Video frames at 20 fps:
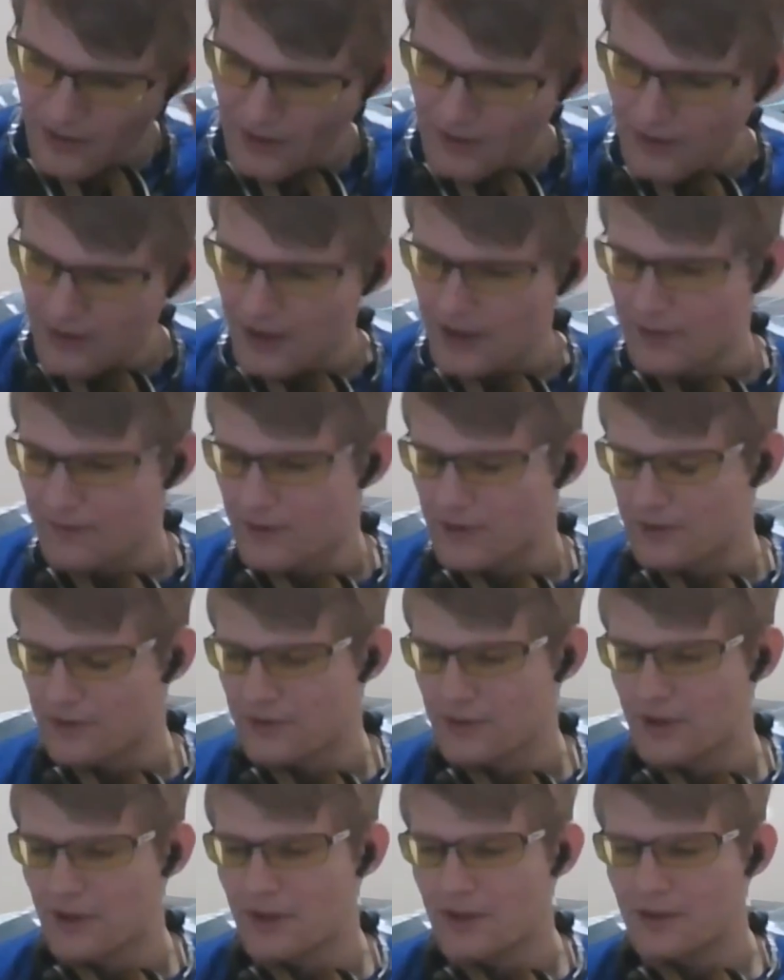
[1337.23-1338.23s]
a heavier
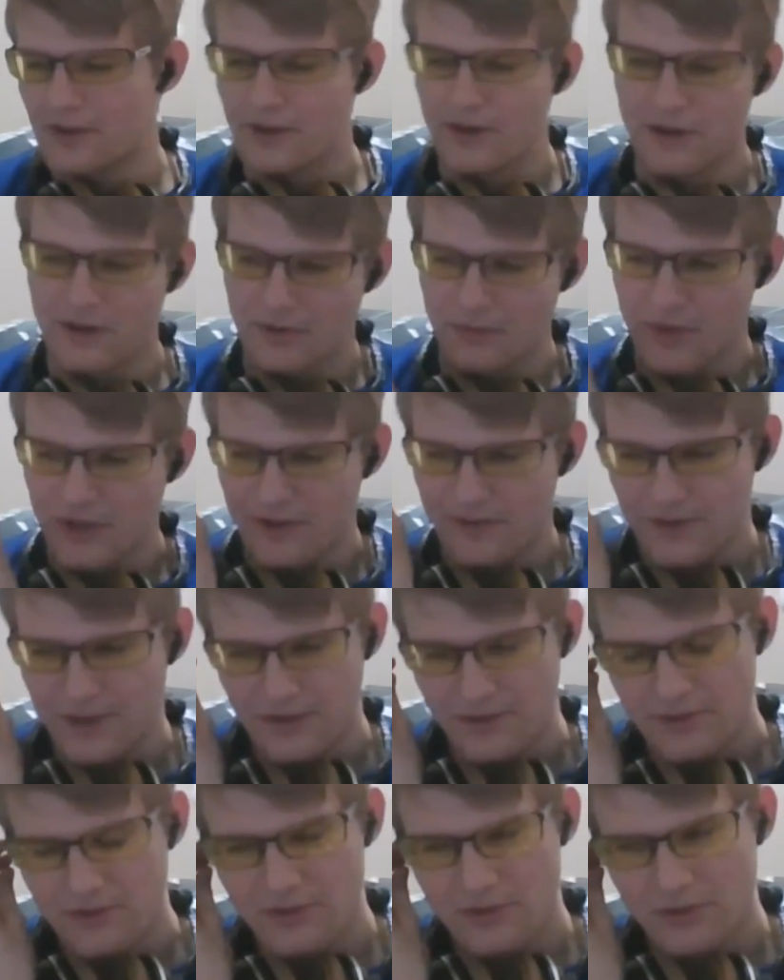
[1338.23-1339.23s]
song, Harder, Better,
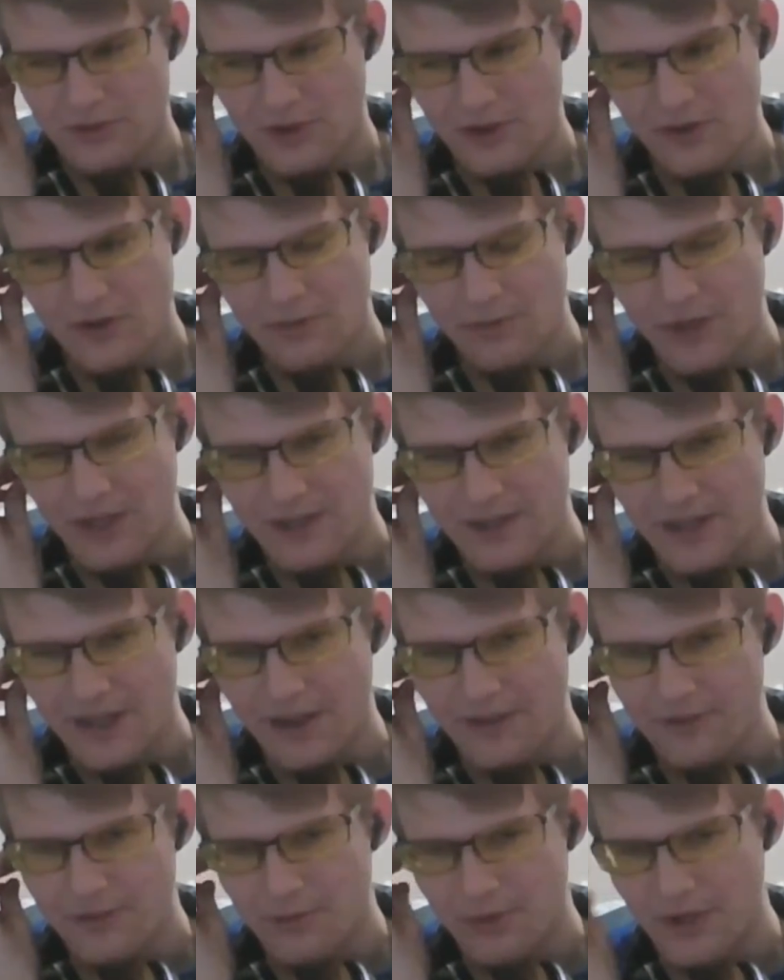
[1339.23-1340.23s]
Faster, Stronger by
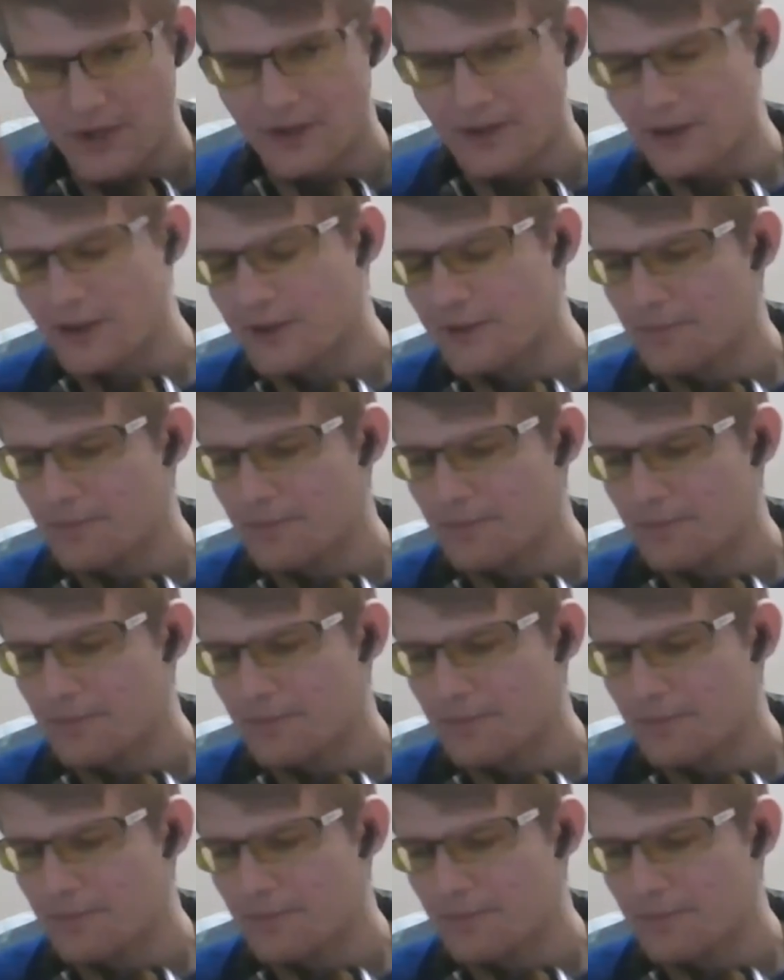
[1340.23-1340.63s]
Daft Punk.